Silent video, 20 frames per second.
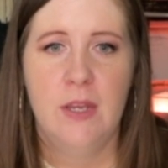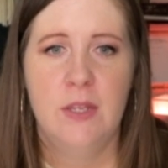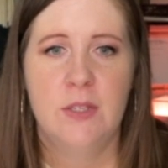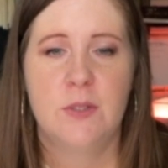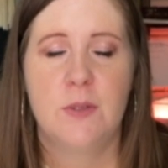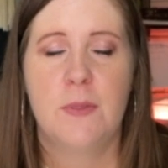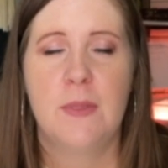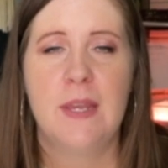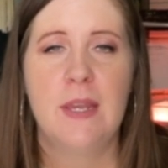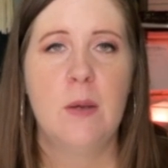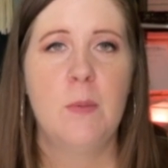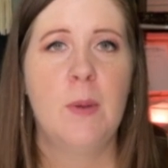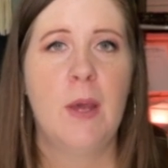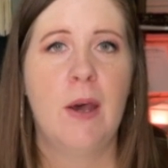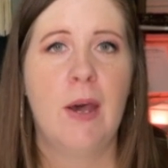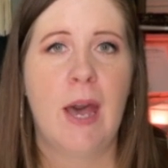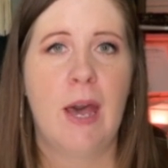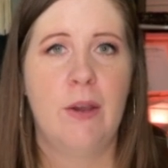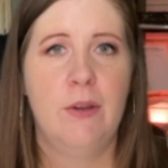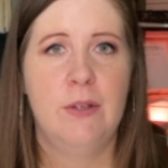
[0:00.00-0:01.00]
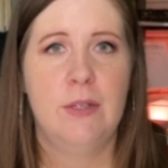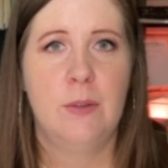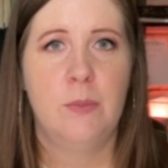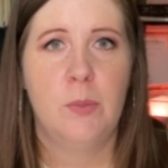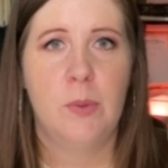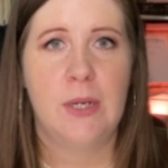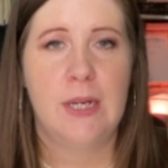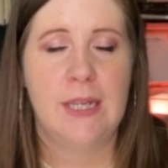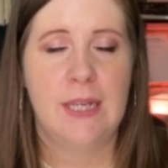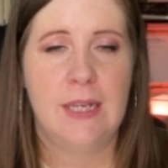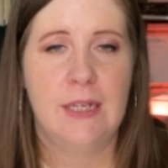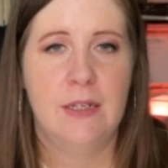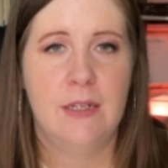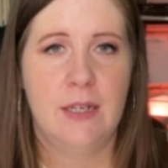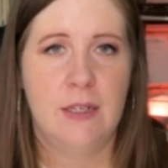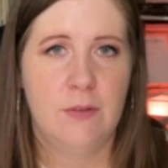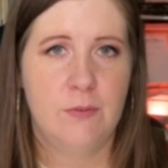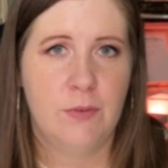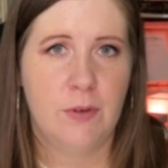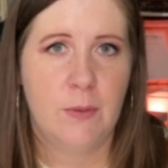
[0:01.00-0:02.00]
So think about how you can bring in
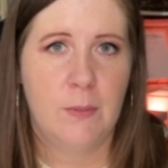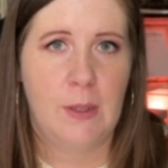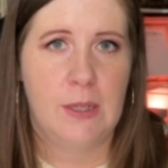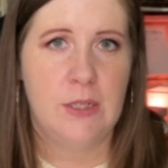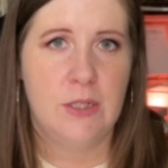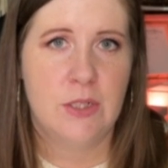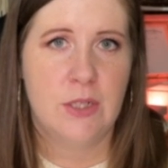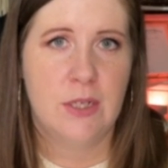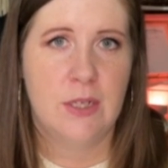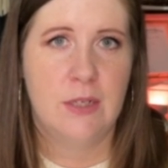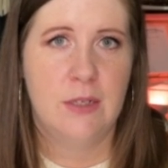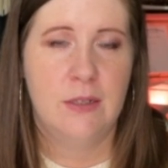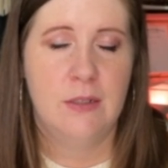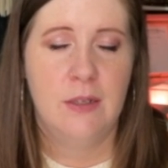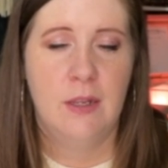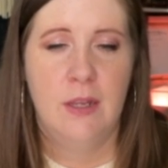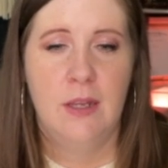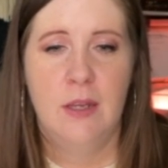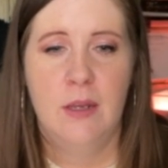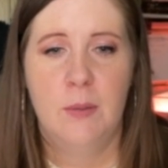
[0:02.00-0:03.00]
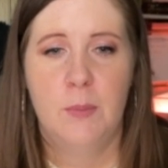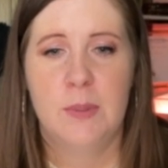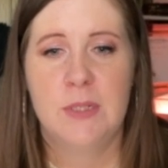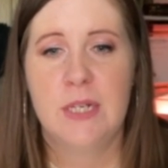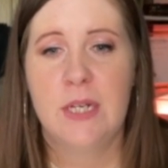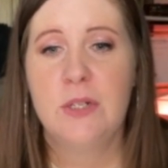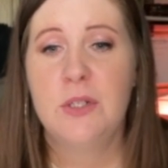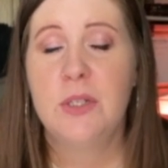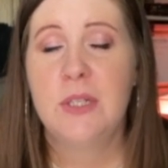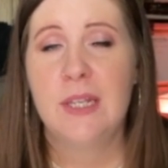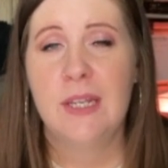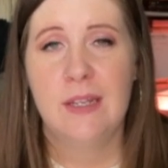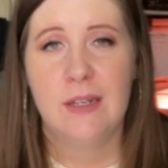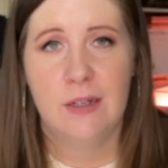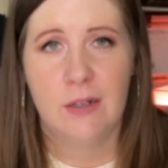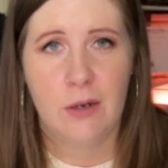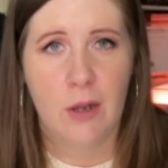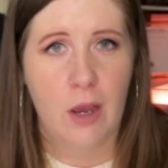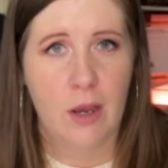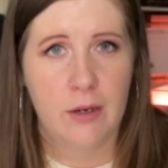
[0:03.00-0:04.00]
information potentially in
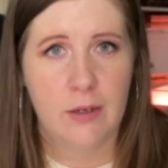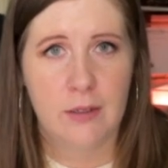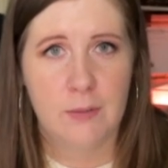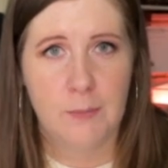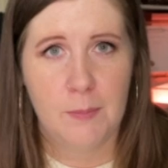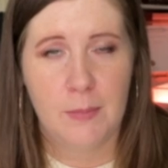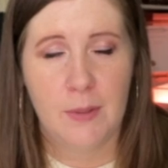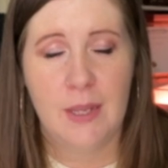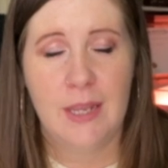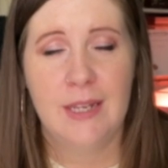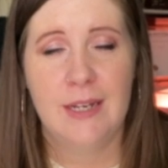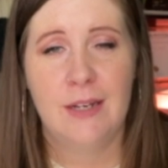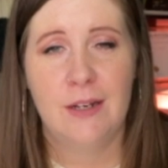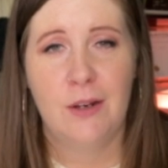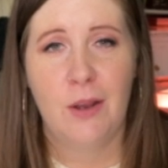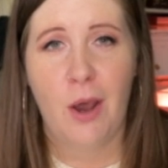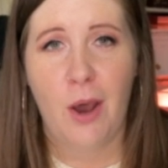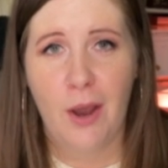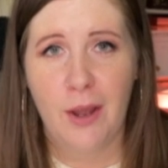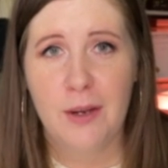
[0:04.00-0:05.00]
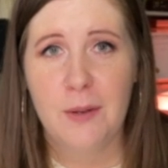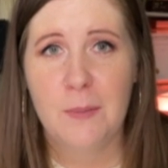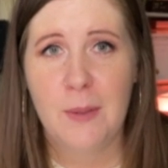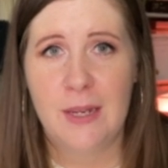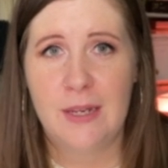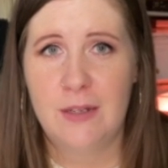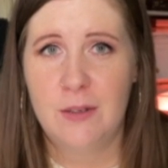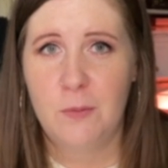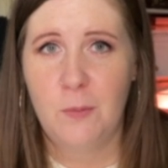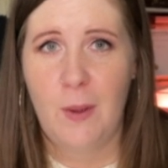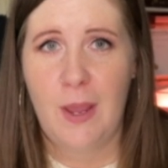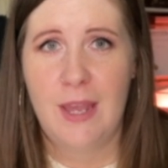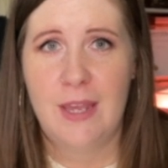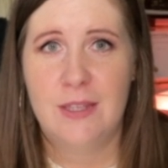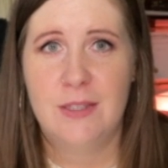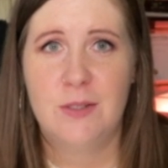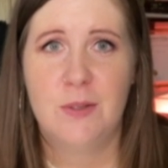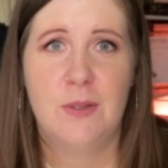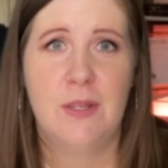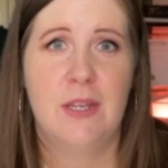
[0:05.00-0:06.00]
an automated
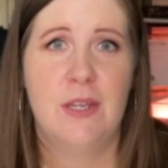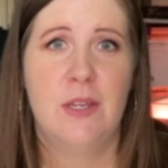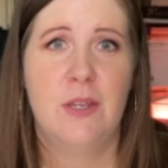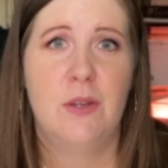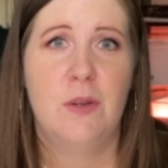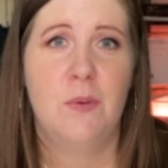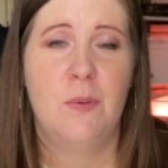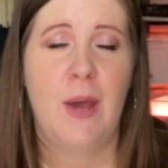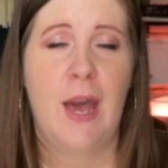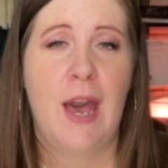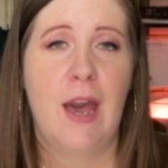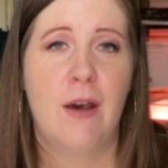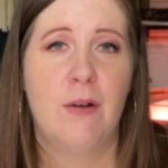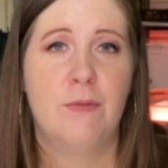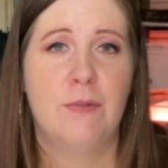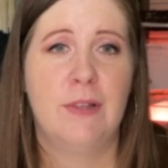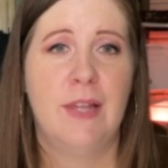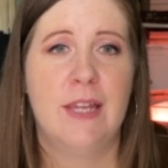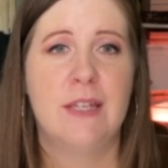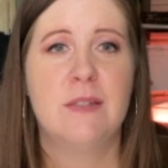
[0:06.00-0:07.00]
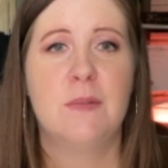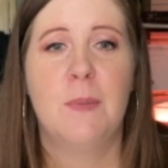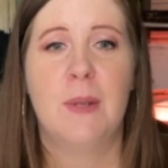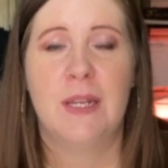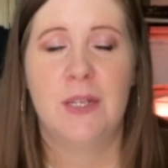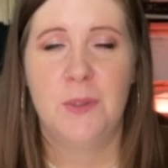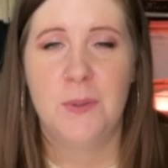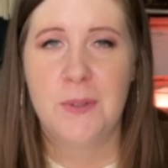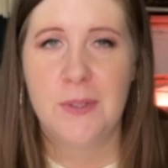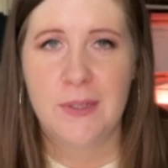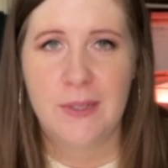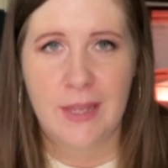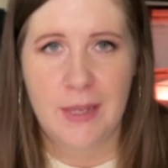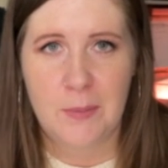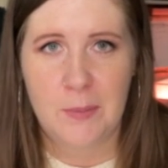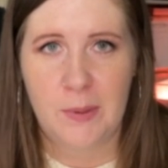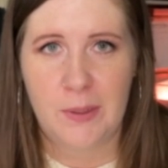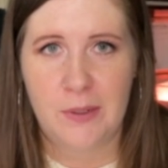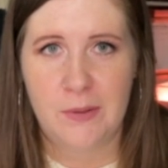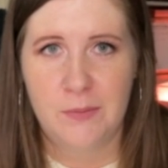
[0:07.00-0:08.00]
way so that you have less manual
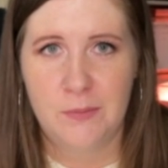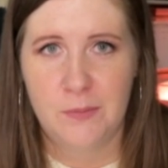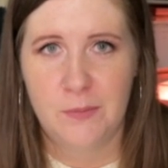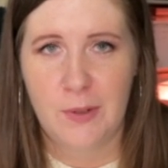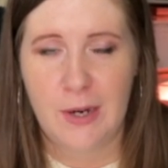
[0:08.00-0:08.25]
labor,